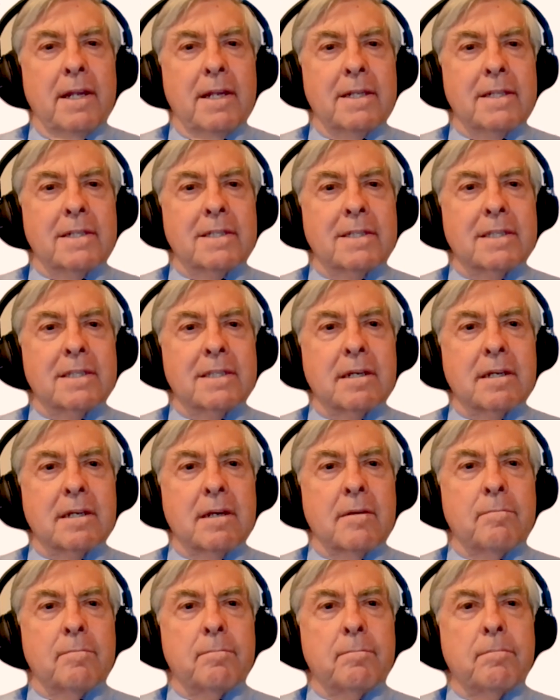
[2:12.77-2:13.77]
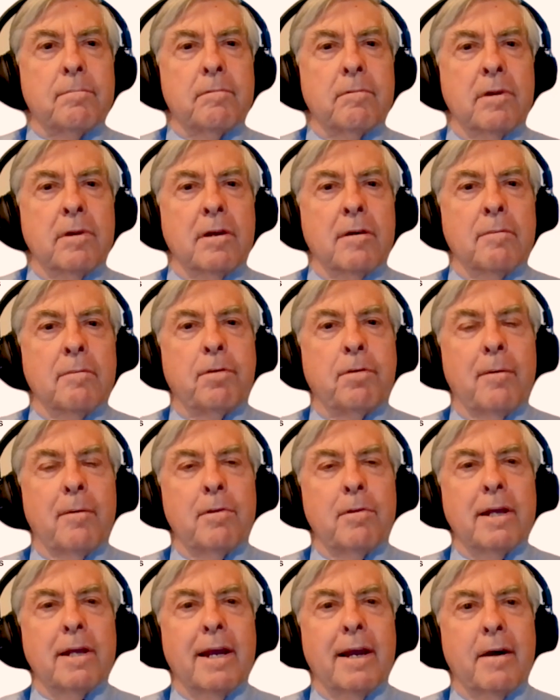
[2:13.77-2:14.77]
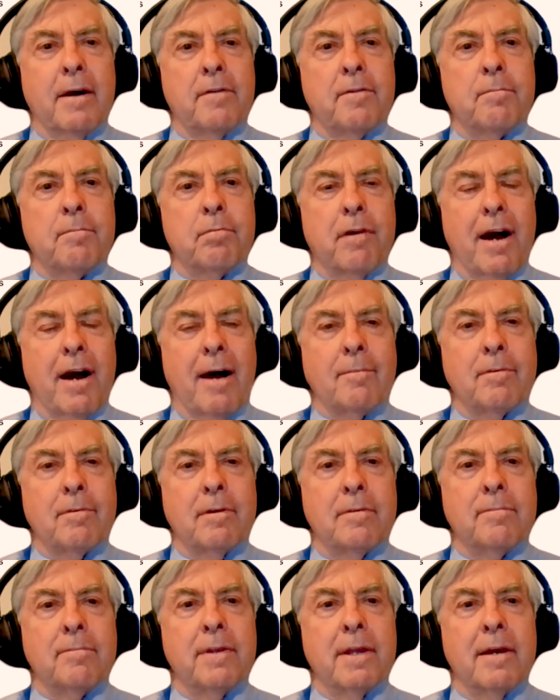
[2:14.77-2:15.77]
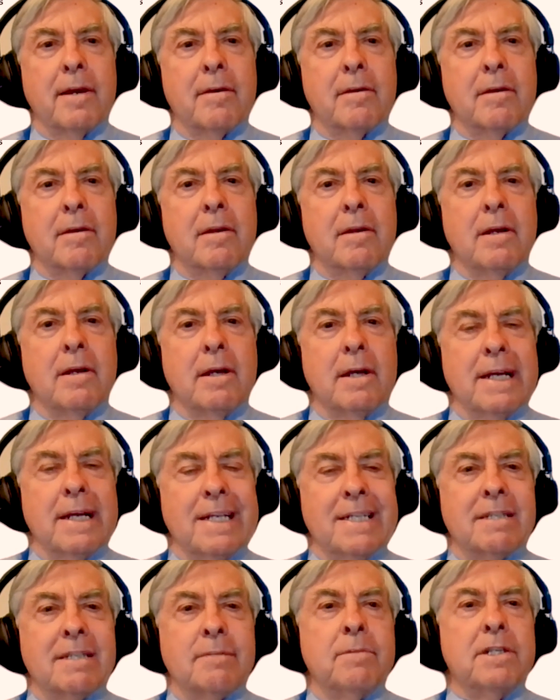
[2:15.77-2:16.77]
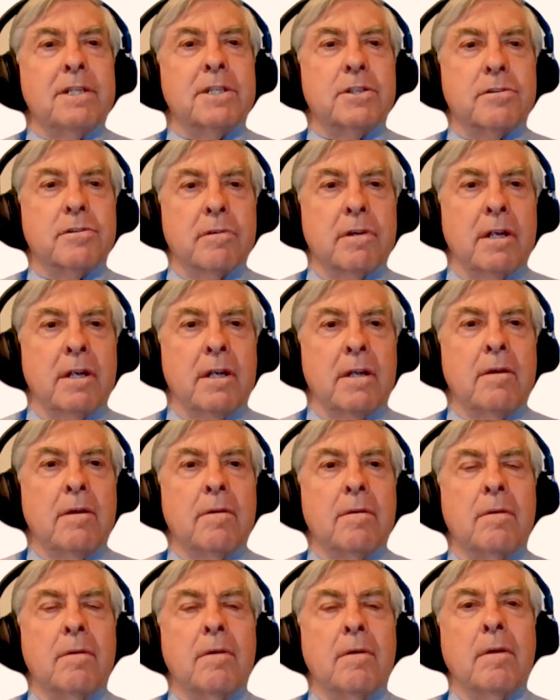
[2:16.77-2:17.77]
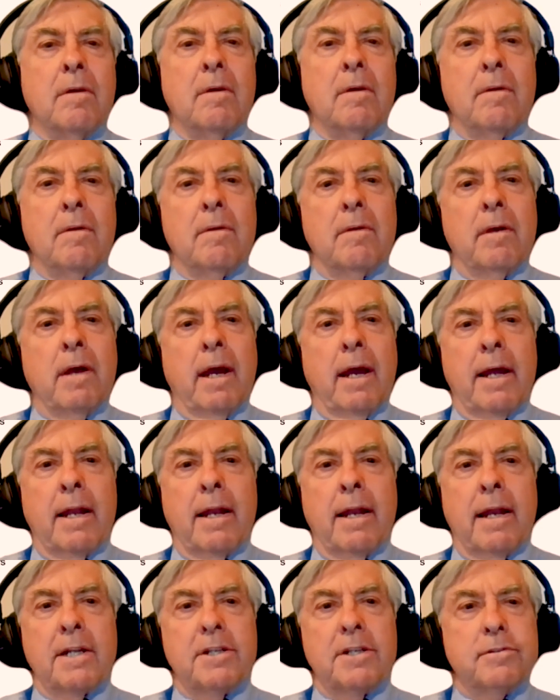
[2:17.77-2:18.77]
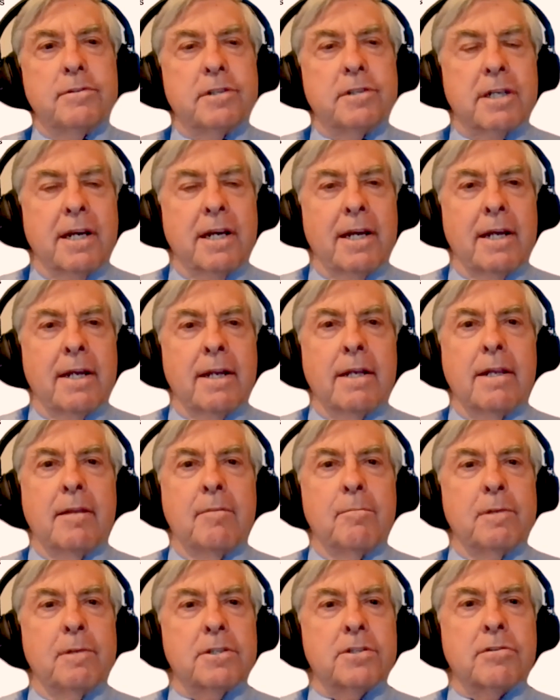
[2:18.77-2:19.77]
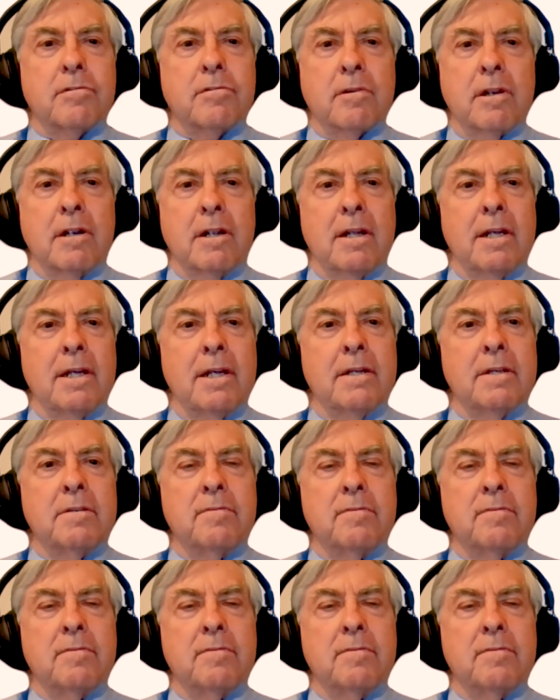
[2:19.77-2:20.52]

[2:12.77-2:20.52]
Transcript: I think this is a real public health problem that is a mystery. And as you said, the mystery